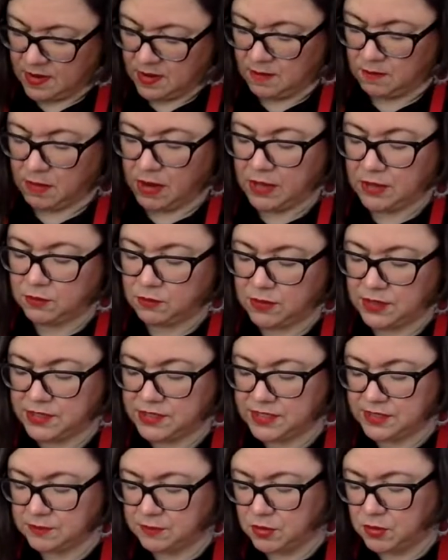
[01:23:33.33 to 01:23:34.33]
By the way,
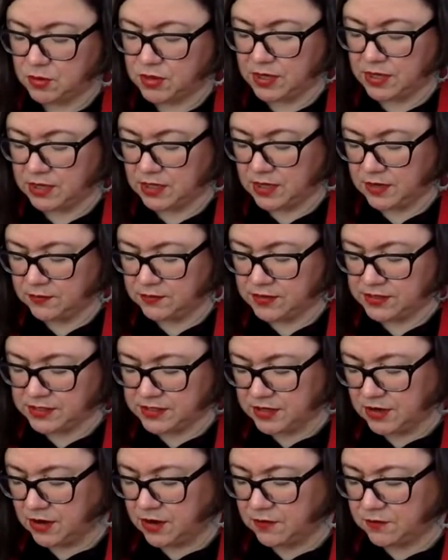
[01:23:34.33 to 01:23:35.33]
Simone, I love the
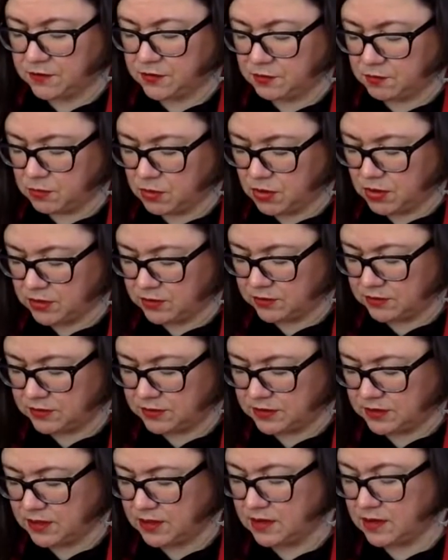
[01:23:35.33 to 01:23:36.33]
scarf you
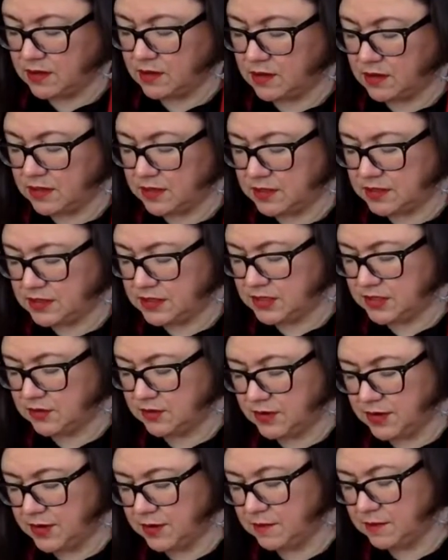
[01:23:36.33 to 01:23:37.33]
modeled on
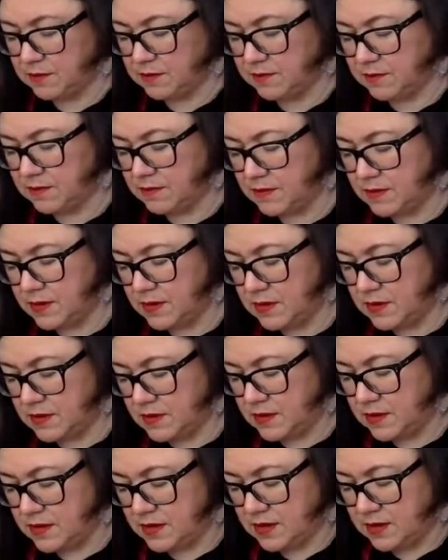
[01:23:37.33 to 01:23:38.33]
Instagram
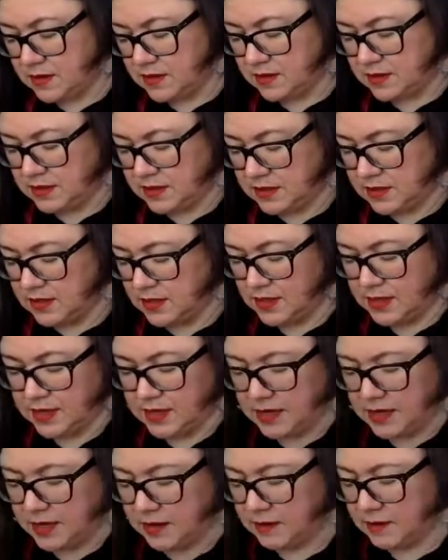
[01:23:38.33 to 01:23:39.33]

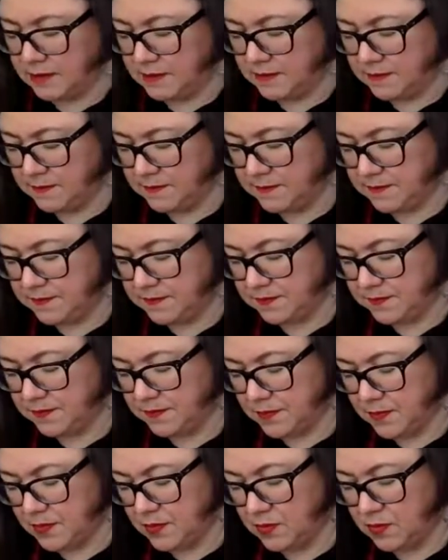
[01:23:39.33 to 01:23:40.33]
today,
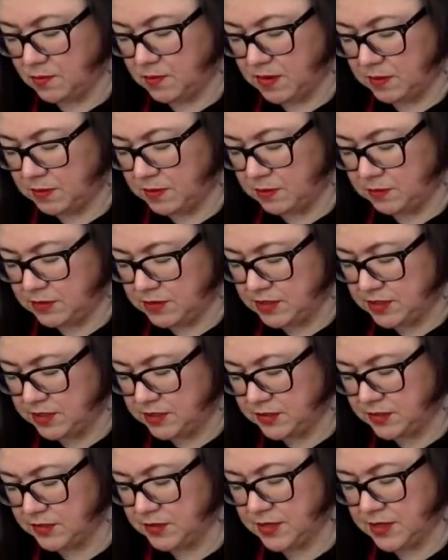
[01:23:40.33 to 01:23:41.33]
or maybe it was
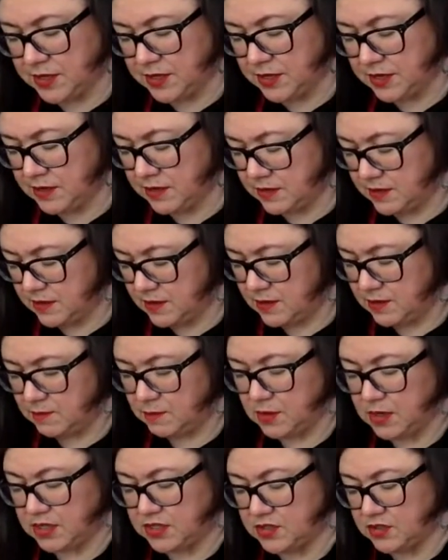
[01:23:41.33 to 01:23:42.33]
yesterday,
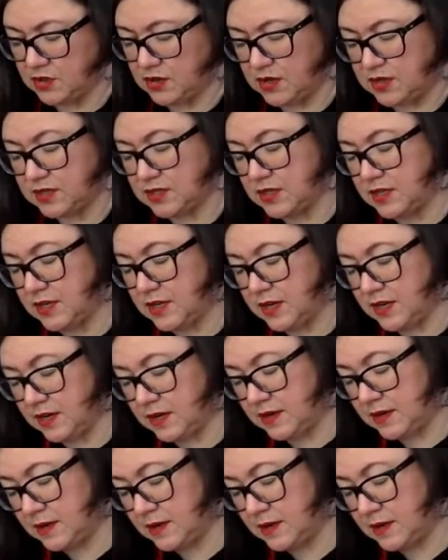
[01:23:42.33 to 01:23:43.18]
but I saw it today.